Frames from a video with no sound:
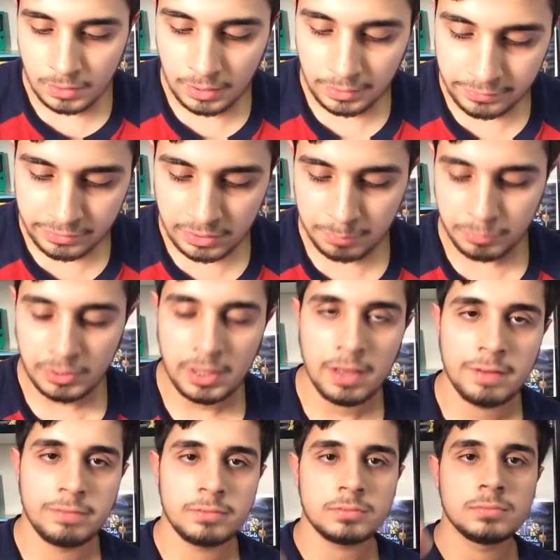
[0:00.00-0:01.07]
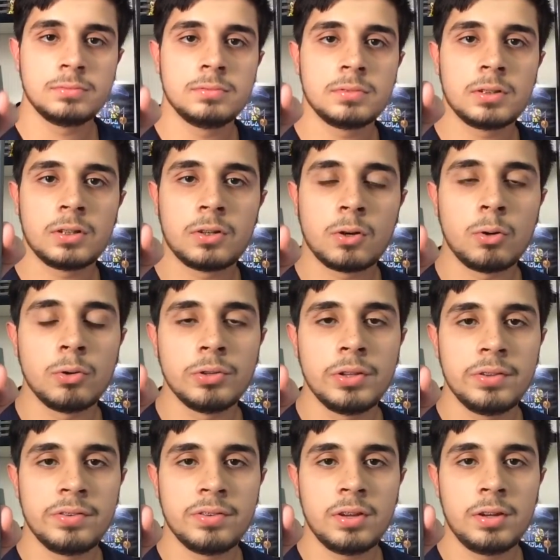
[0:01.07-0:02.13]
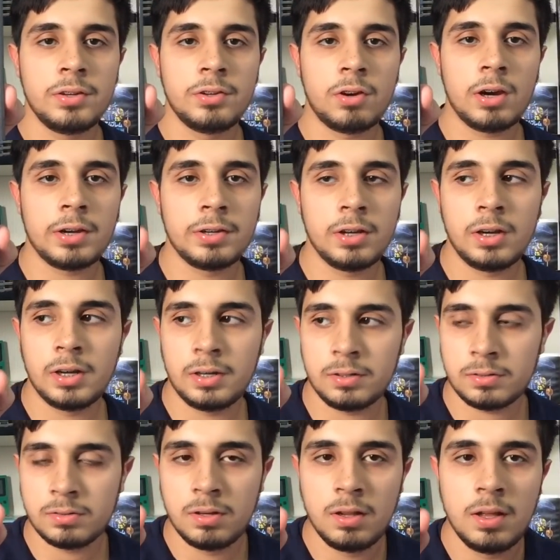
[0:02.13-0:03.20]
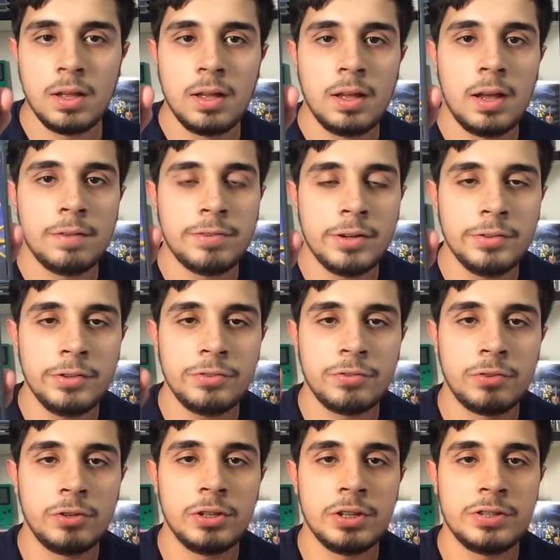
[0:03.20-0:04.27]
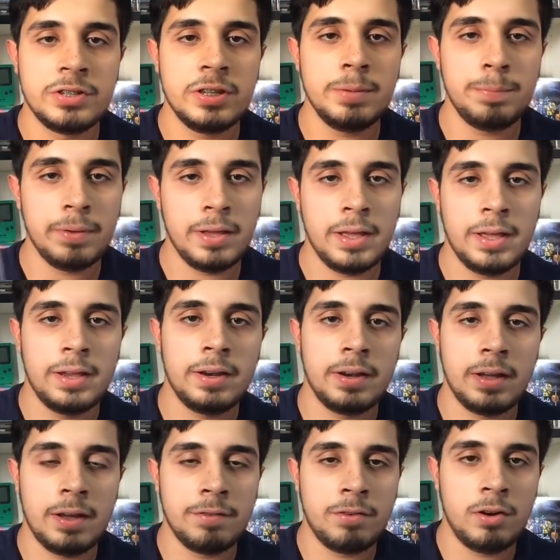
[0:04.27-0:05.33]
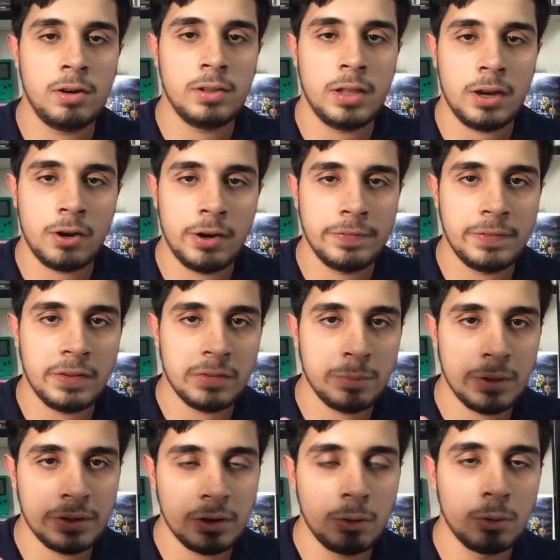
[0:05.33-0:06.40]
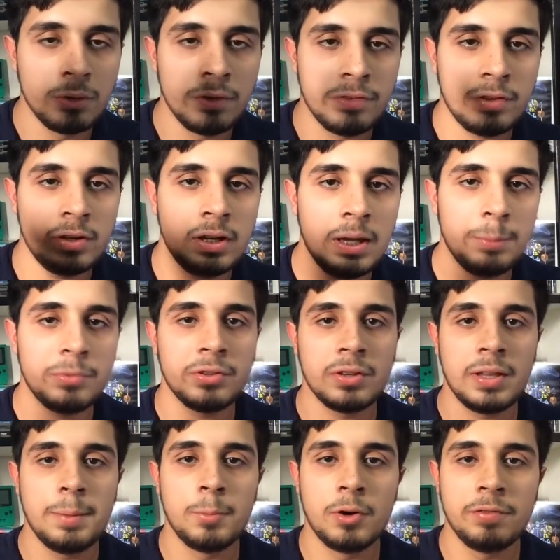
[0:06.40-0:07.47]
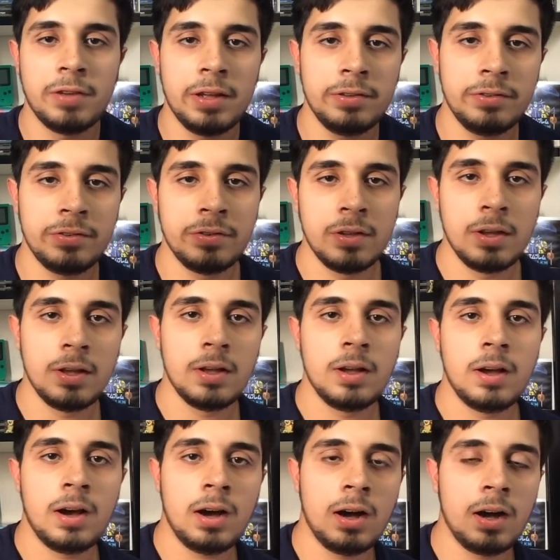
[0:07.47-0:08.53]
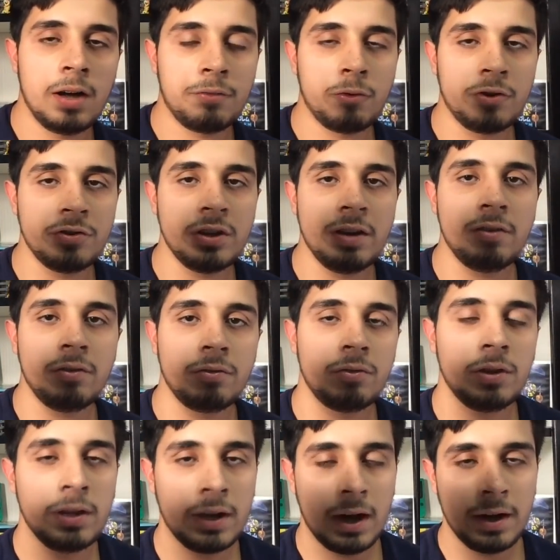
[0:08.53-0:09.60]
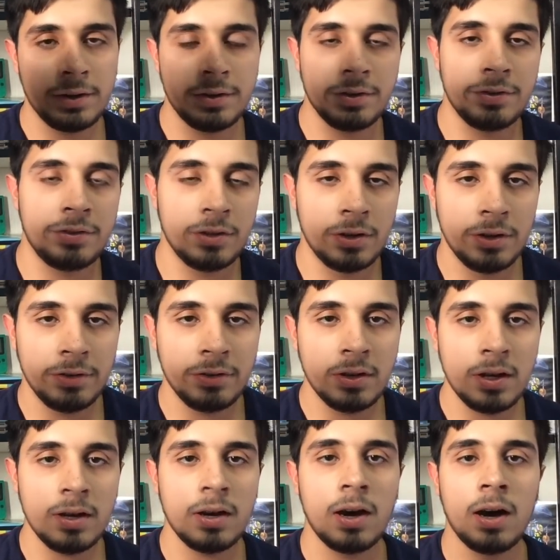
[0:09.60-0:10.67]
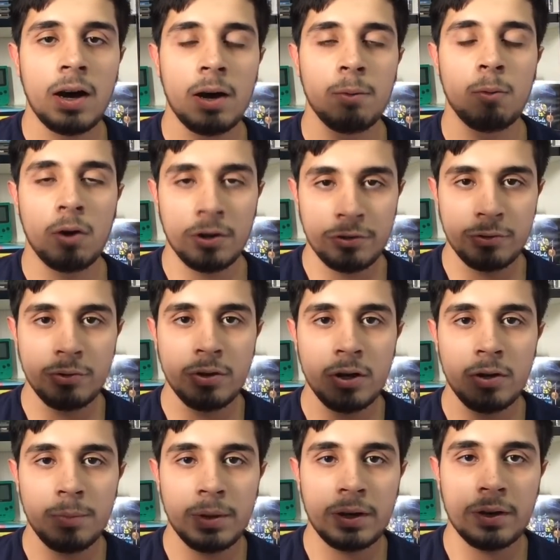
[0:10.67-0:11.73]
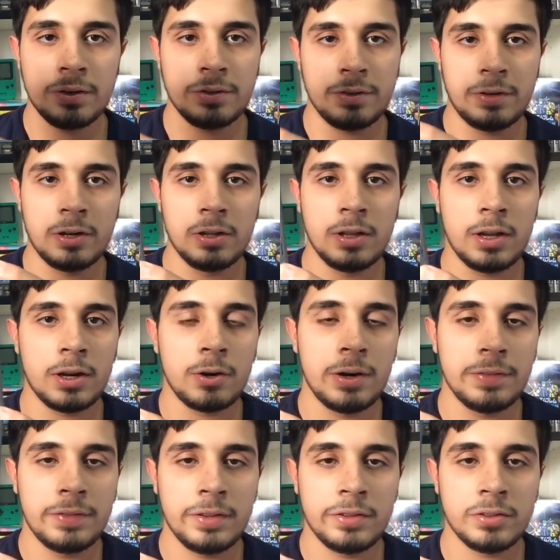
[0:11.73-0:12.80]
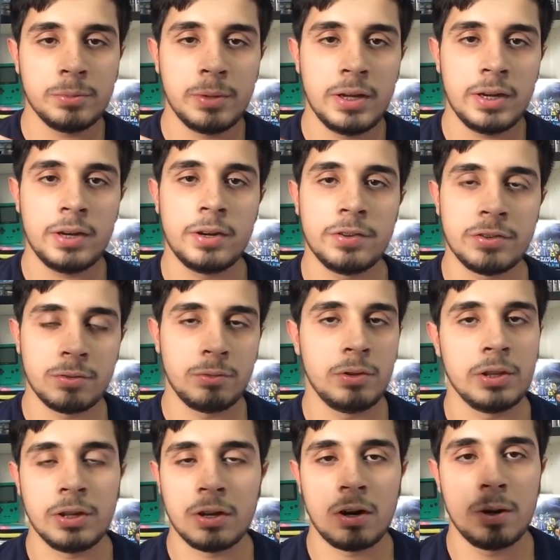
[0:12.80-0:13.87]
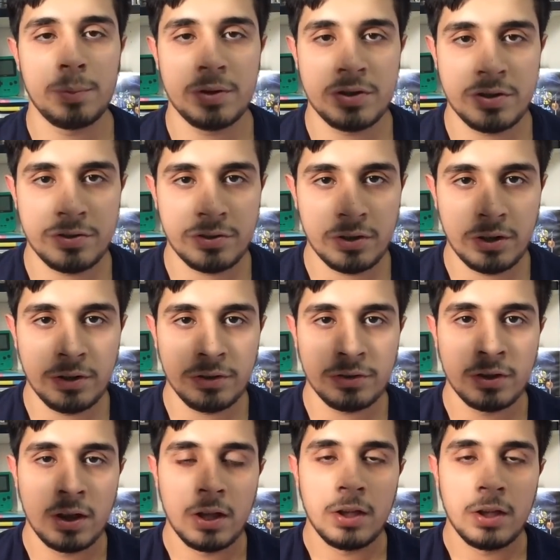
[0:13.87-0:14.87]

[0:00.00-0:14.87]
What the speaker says: Next up we have Golden Sun Dark Dawn. I found this for really cheap, and I've heard a lot of great things about the Golden Sun games on the Game Boy Advance. Unfortunately, I haven't really gotten to the series yet. I want to though, because I've heard a lot of great things about it. I heard it's a really good RPG series,